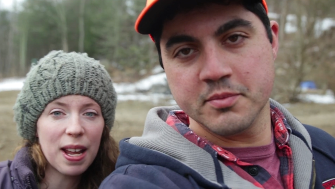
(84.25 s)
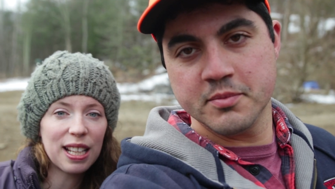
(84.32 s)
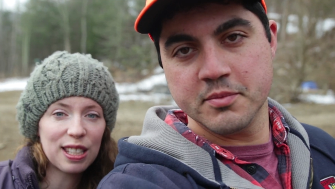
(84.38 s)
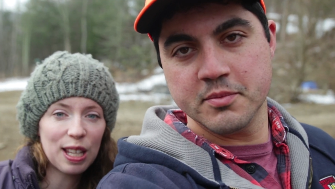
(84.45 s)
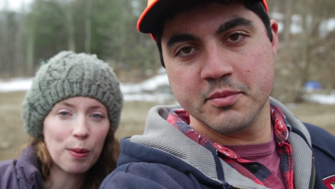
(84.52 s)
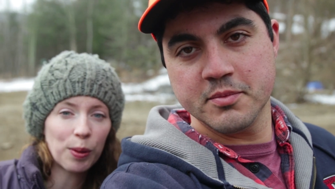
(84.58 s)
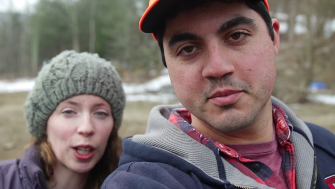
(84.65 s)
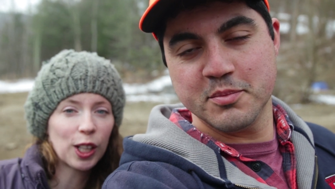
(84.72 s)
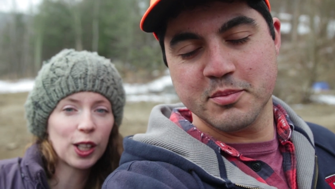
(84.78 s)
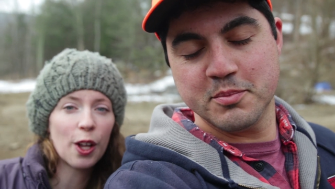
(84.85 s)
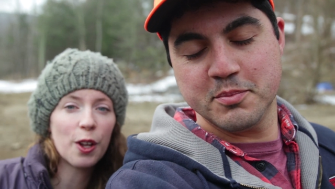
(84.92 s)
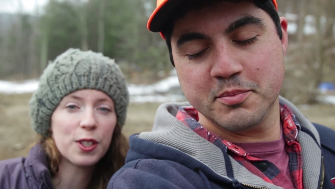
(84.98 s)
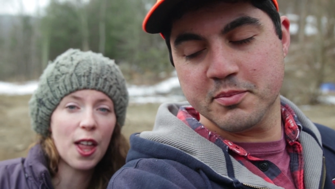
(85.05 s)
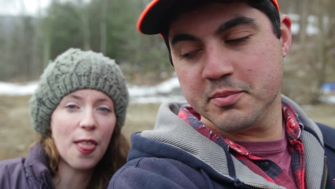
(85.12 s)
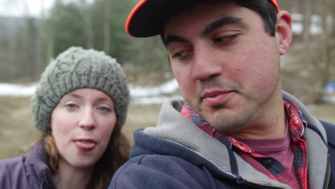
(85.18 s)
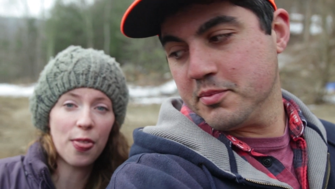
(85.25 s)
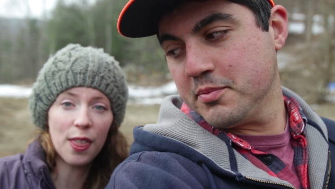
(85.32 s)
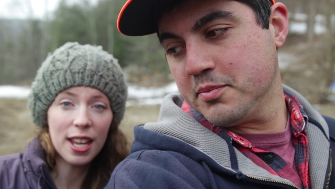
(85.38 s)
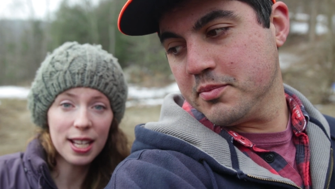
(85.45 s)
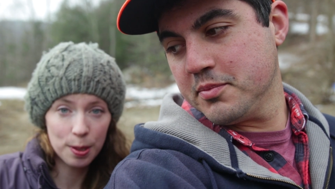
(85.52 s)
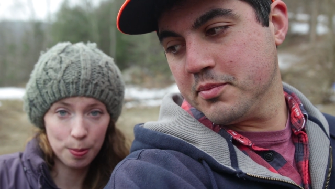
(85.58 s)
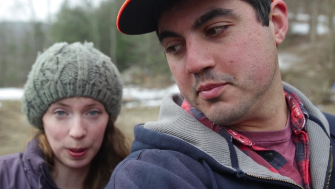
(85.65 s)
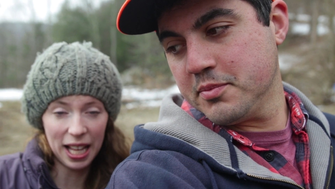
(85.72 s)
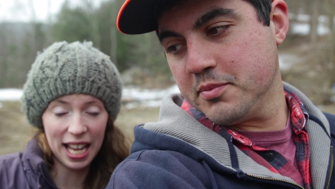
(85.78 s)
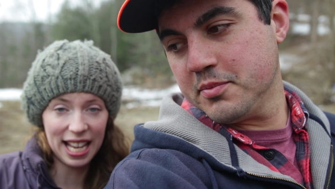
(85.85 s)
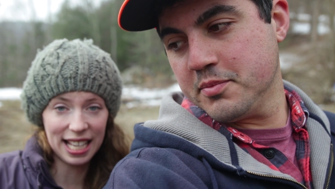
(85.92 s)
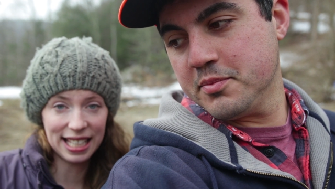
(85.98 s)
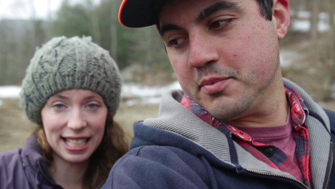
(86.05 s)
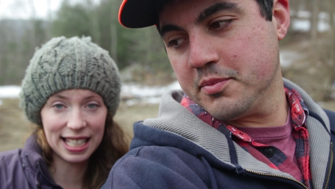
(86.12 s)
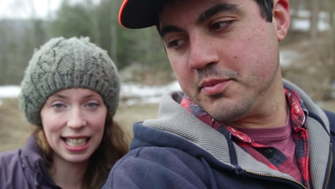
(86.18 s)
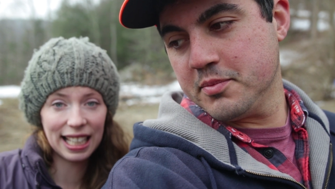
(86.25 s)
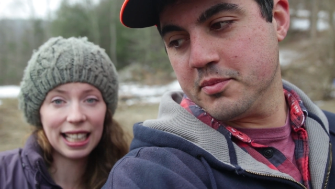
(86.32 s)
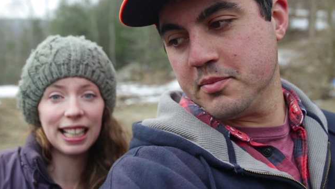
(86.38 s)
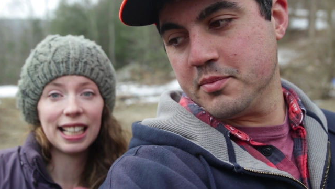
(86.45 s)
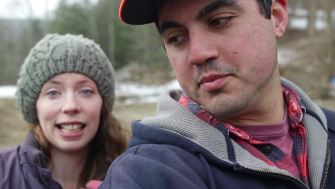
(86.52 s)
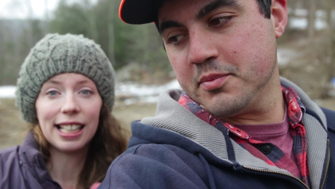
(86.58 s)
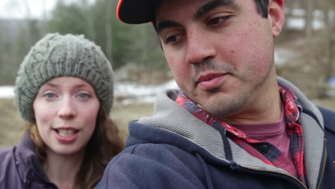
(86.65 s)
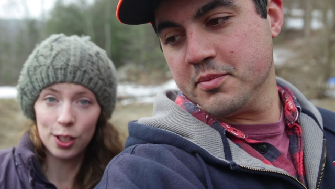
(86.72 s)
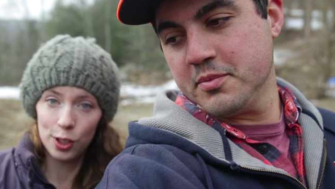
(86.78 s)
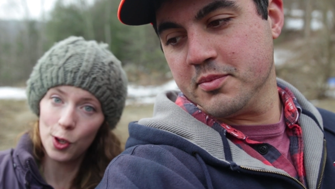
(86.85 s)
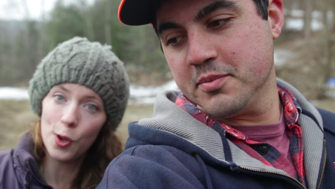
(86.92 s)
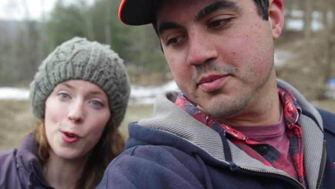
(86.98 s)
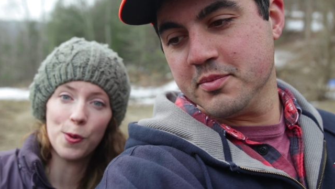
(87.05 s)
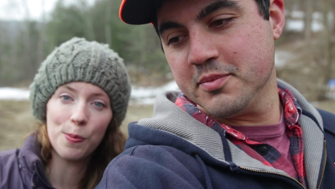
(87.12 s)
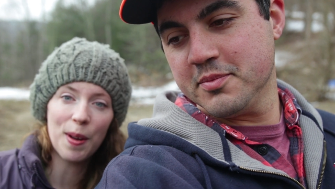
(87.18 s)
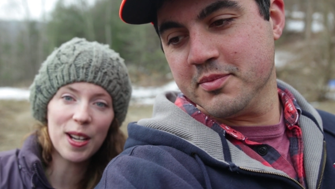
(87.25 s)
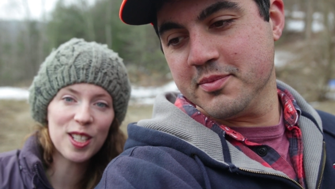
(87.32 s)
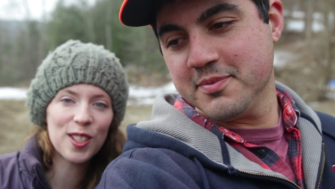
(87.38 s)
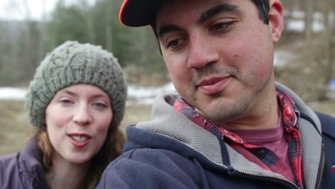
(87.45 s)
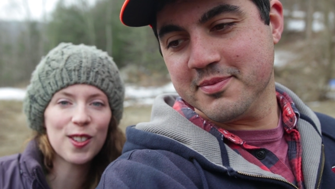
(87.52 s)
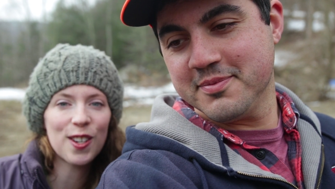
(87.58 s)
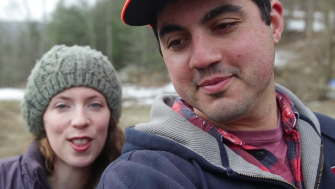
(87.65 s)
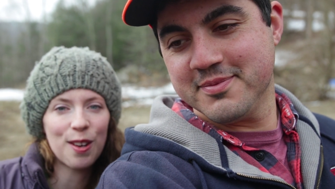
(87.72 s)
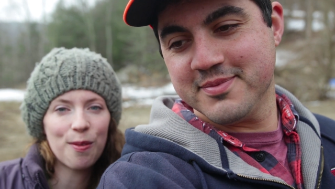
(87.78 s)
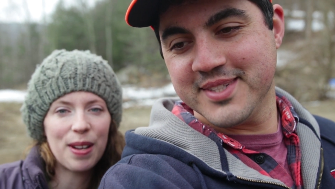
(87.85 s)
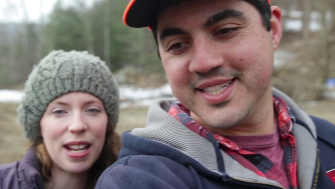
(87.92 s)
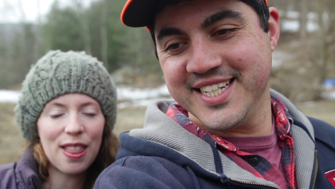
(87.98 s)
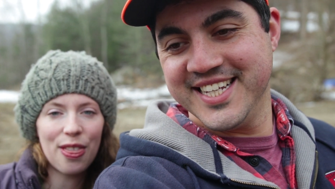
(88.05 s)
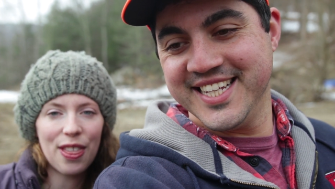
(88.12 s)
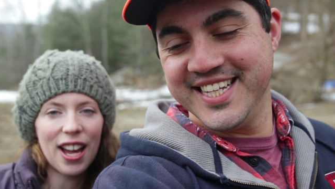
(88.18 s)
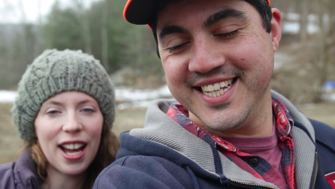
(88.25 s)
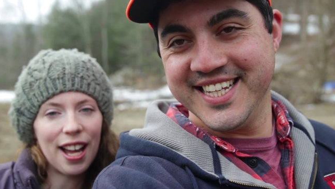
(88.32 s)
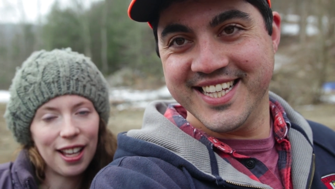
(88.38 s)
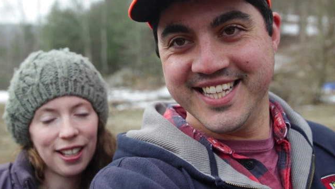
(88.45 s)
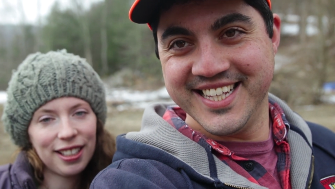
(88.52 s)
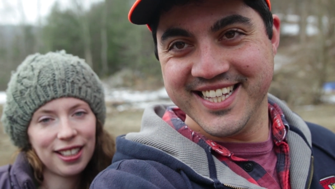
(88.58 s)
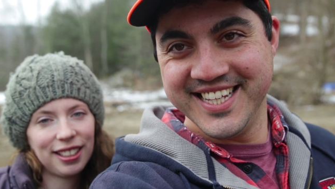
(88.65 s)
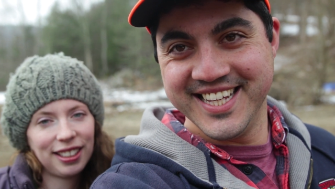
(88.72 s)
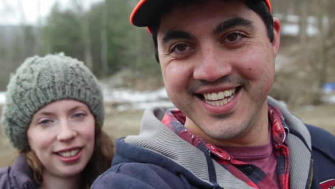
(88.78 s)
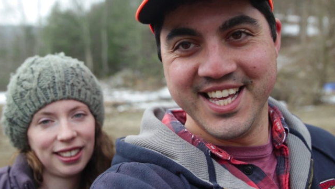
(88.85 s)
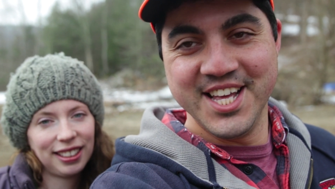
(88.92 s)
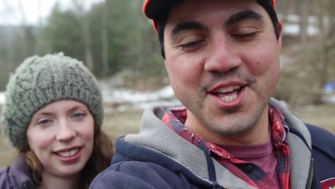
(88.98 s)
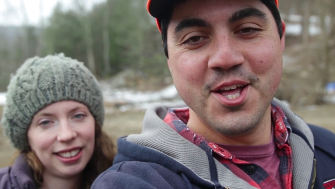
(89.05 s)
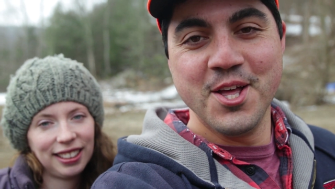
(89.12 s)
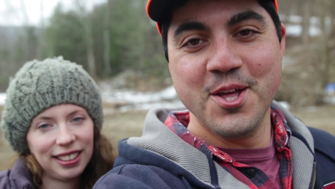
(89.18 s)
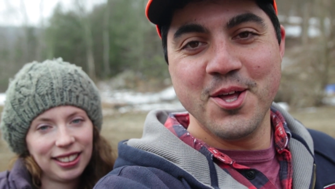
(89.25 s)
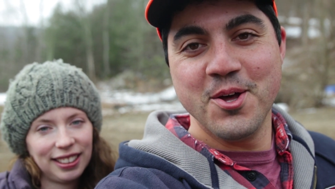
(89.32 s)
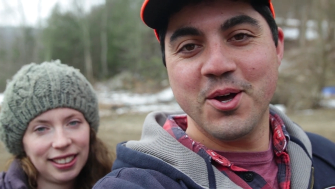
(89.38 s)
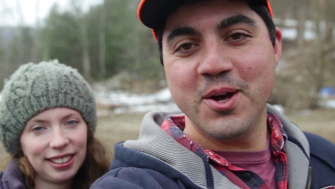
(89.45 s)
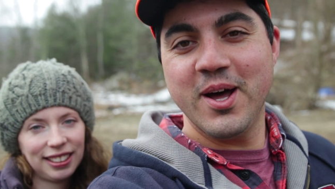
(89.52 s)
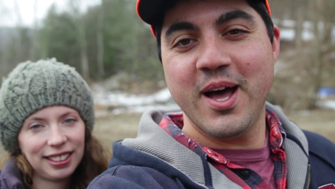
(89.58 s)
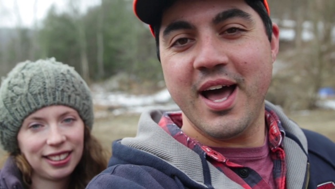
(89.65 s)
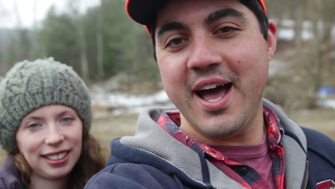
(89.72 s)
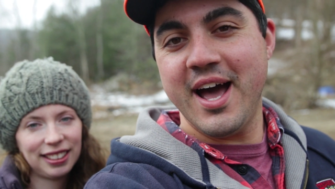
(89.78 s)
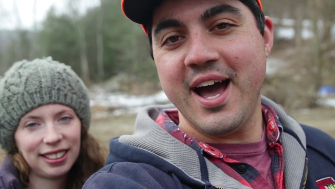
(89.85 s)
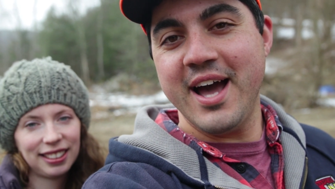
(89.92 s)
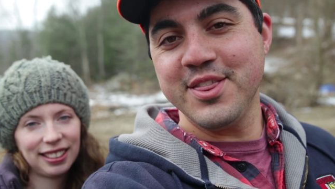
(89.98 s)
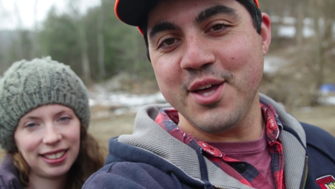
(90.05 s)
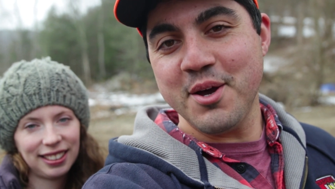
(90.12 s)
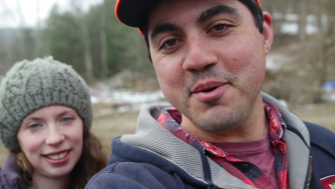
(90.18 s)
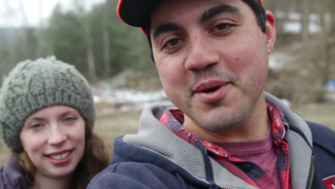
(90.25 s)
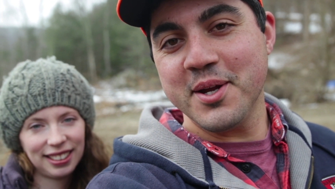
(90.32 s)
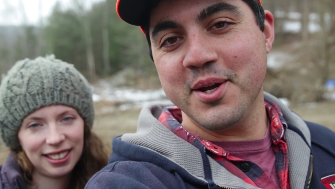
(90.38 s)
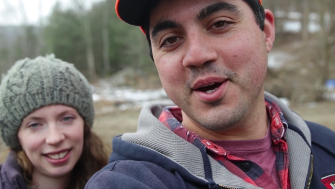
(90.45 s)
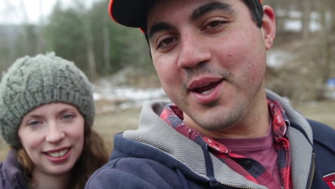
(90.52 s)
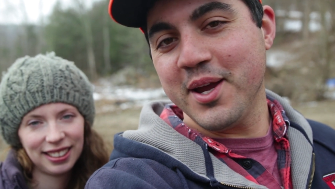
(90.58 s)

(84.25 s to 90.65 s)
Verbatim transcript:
Speaker 1: means they want to close on this place soon, much sooner than we had thought.
Speaker 2: I thought we were gonna